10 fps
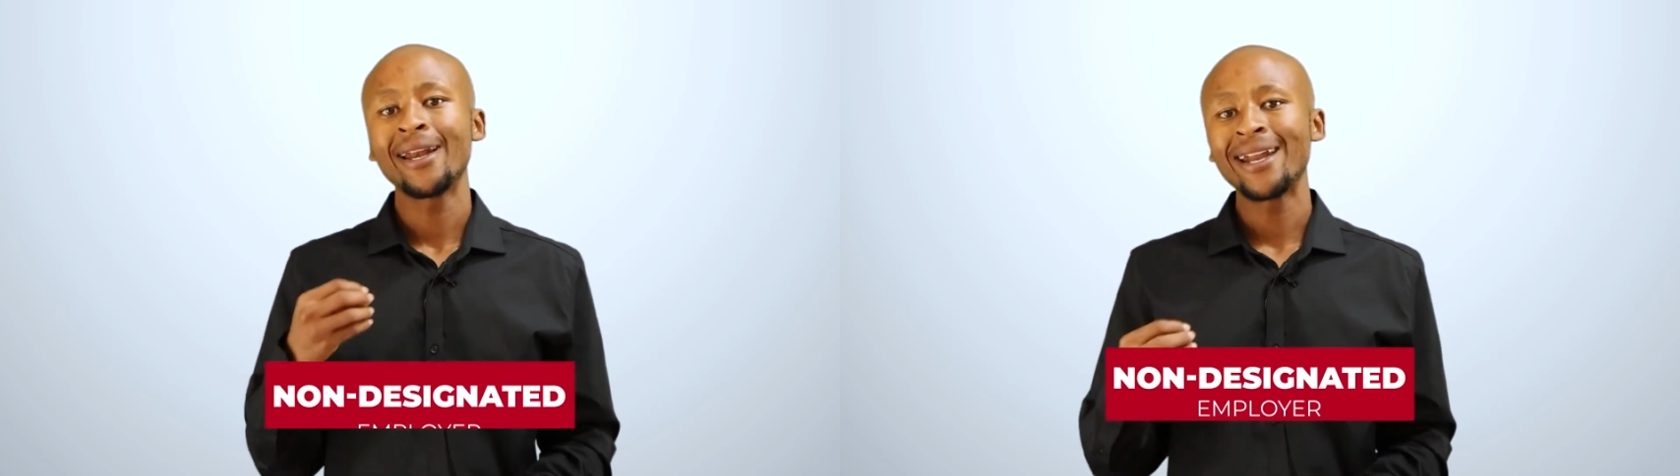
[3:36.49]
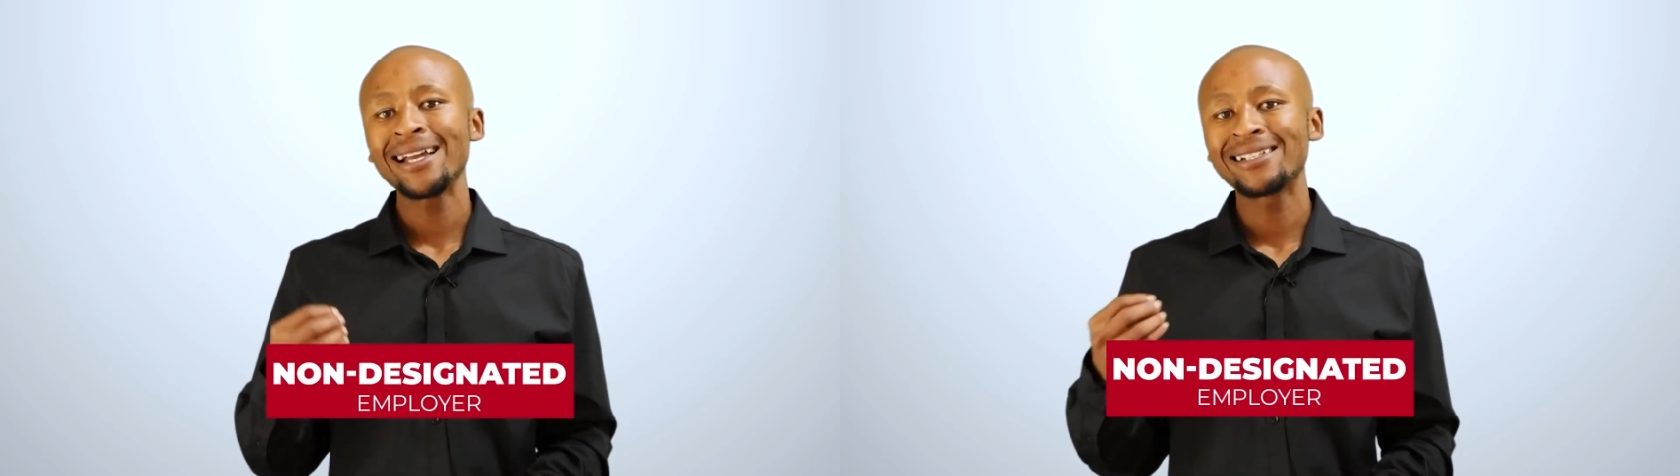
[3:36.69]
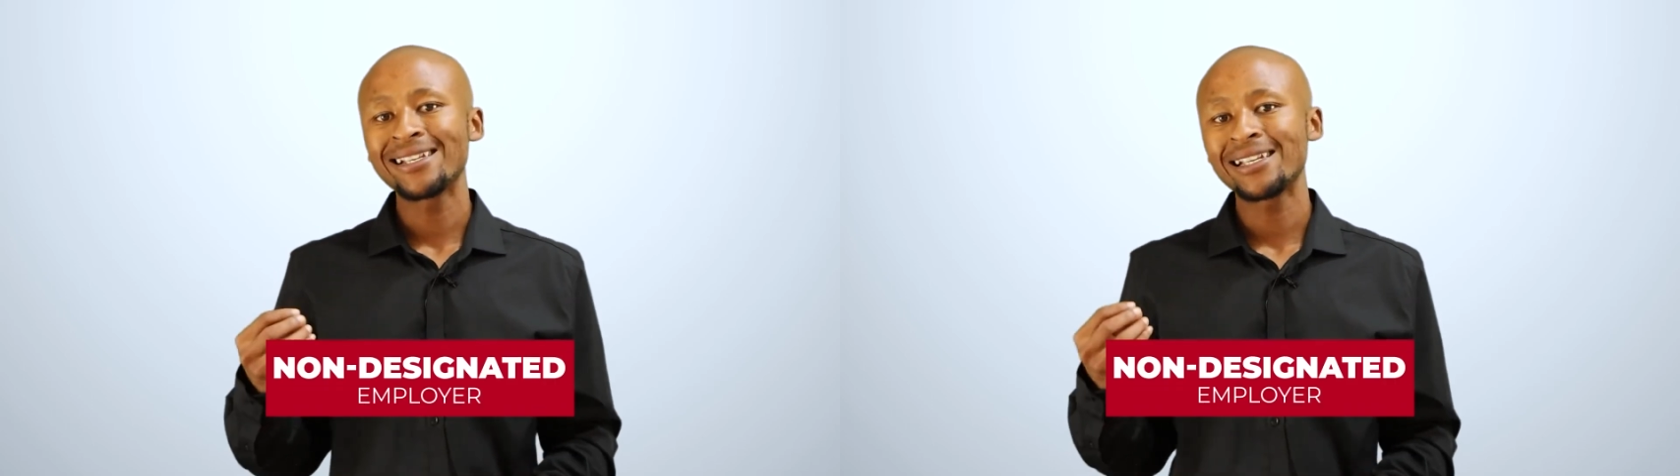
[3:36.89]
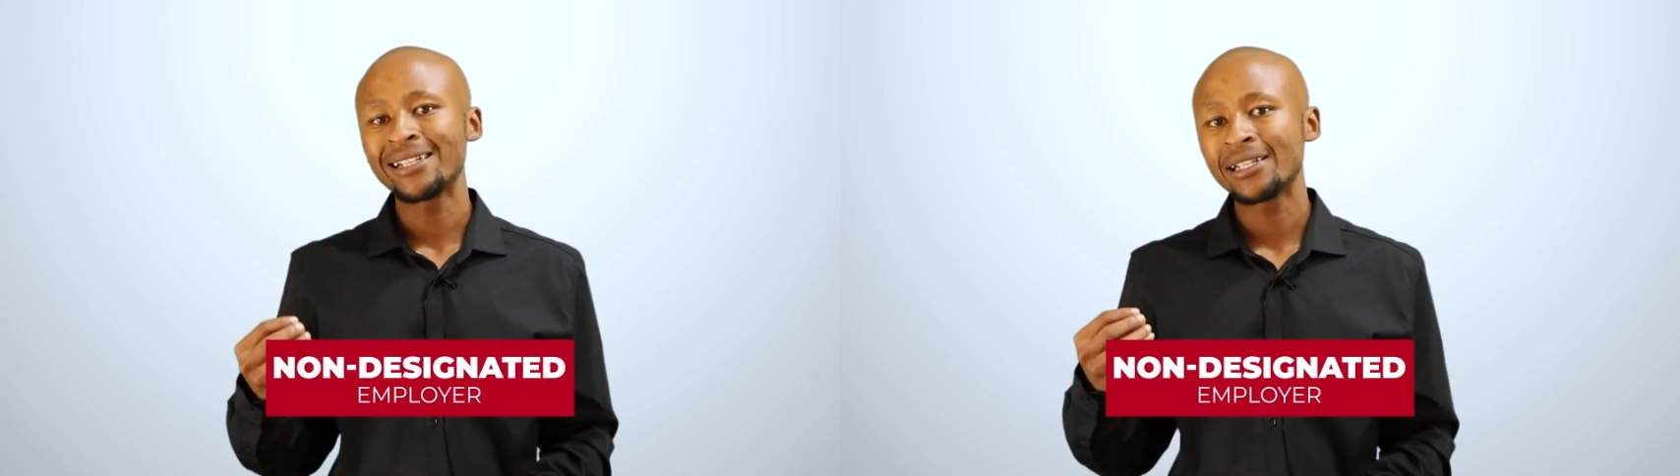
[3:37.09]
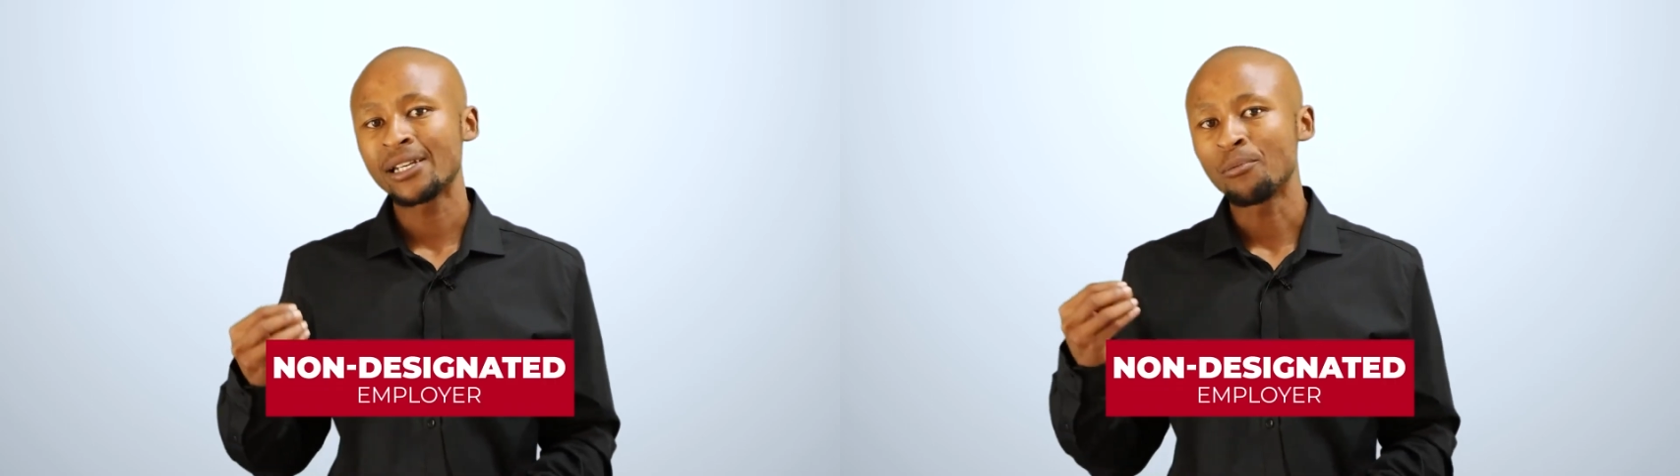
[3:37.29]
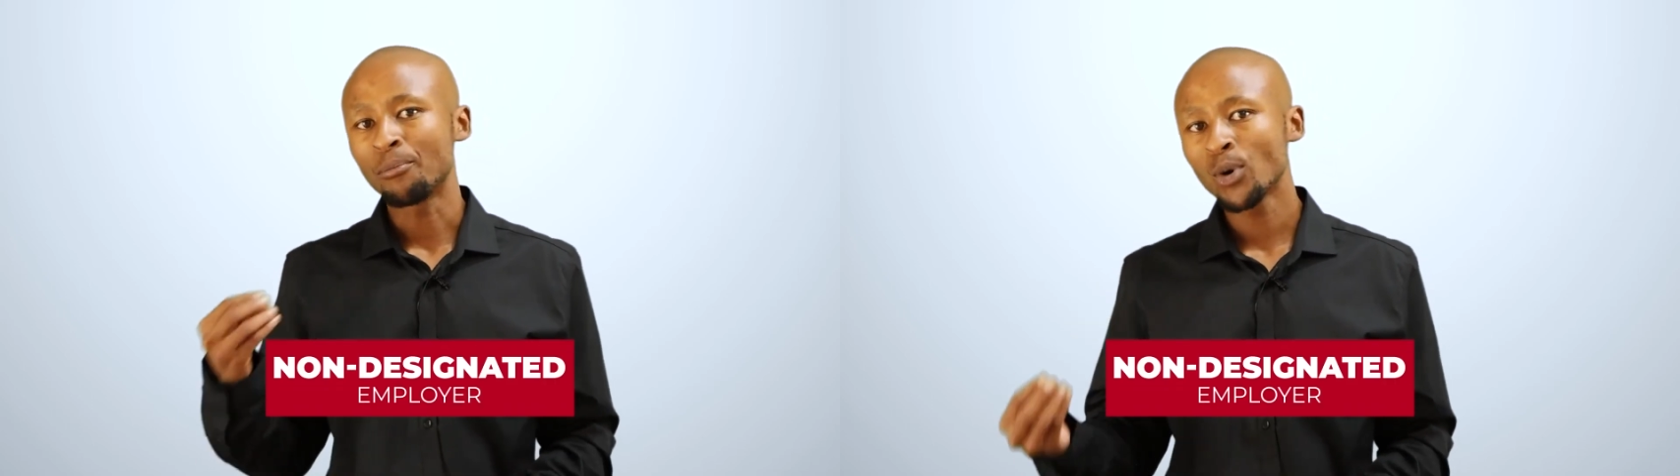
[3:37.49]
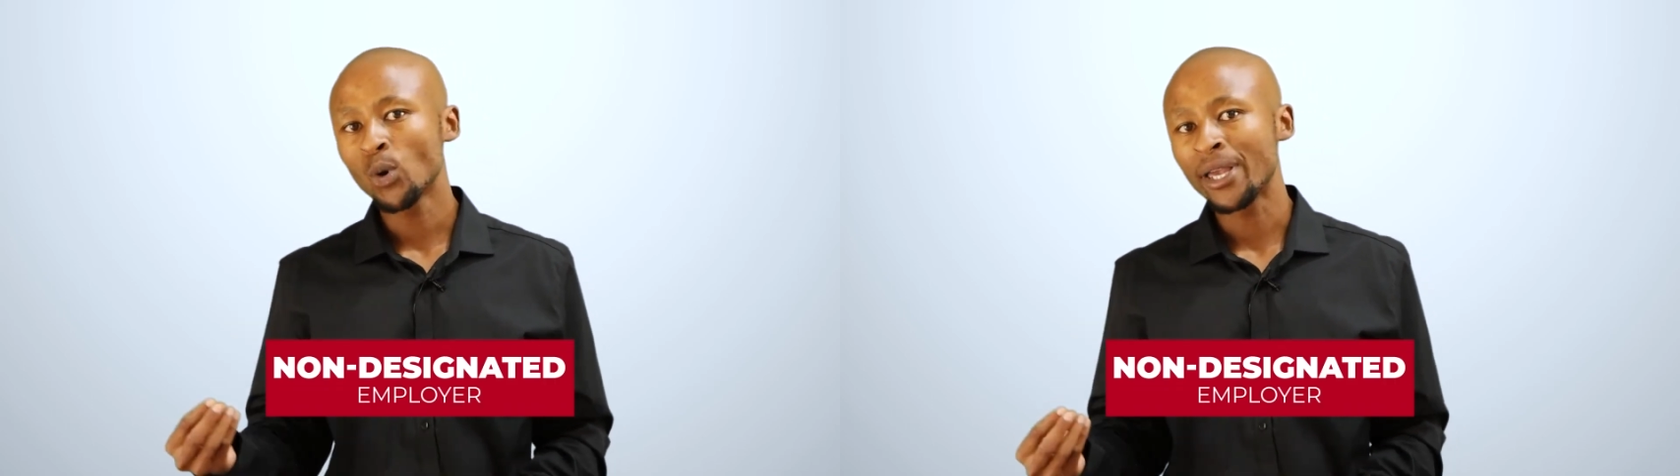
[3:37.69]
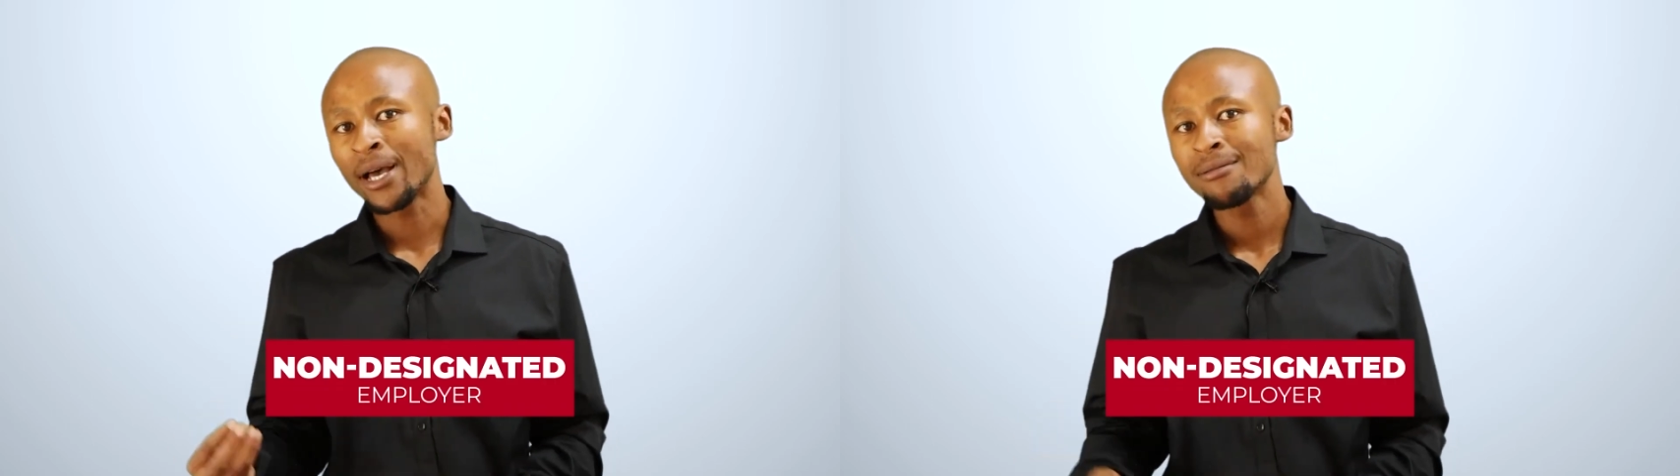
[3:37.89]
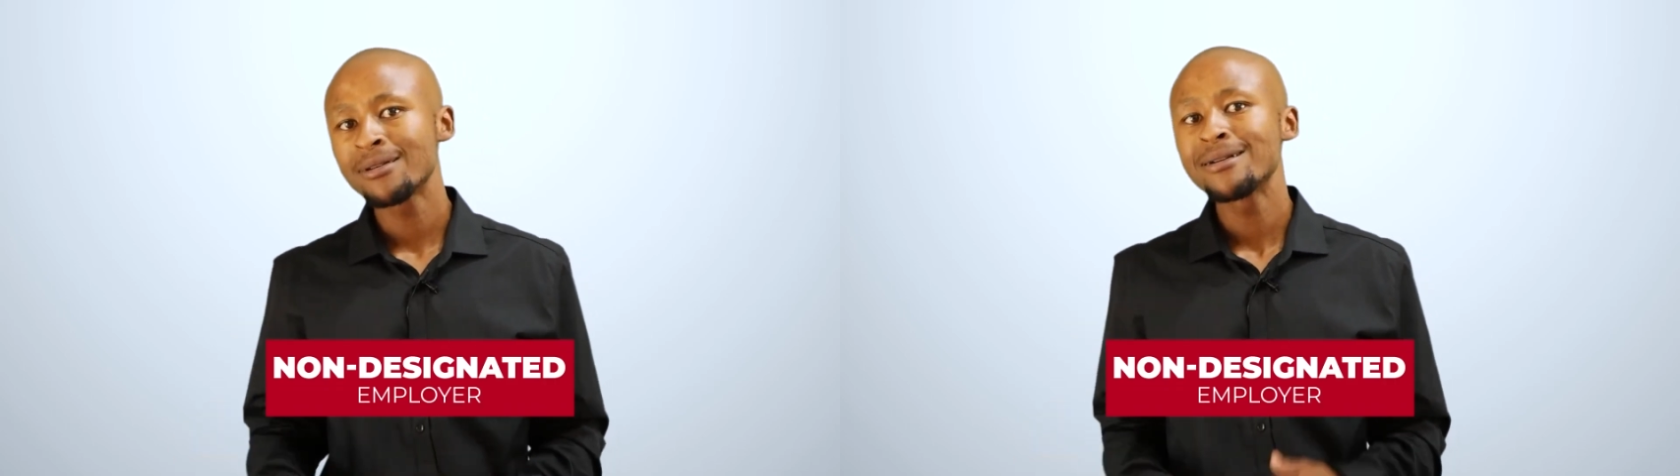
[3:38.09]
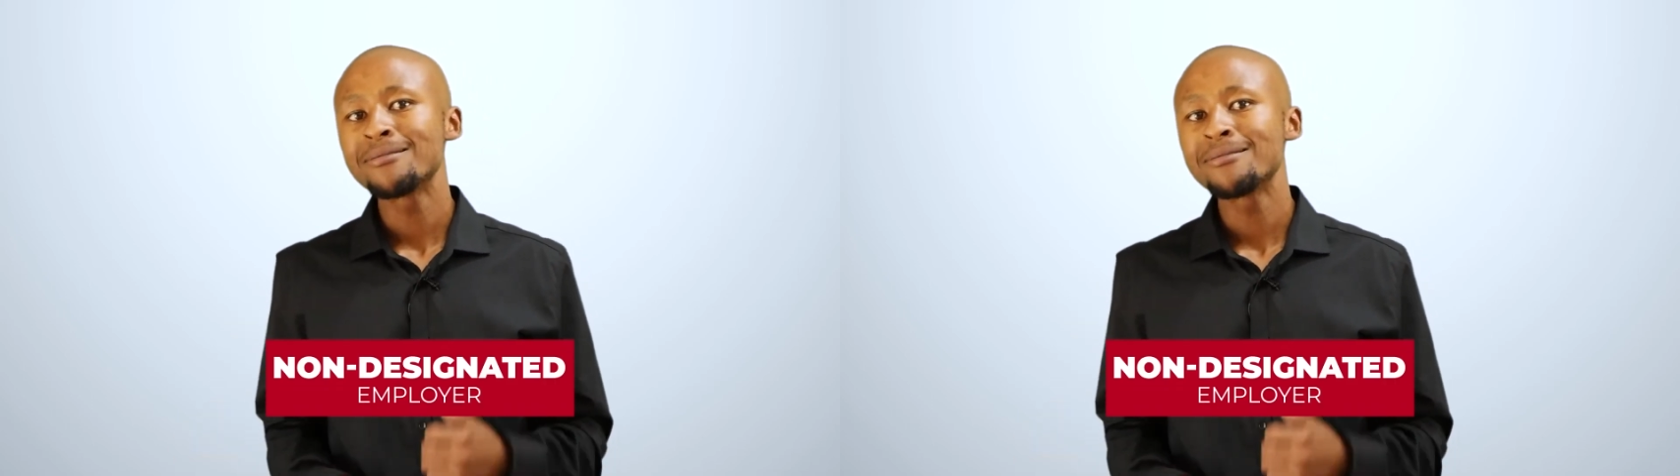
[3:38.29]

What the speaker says: non-designated employer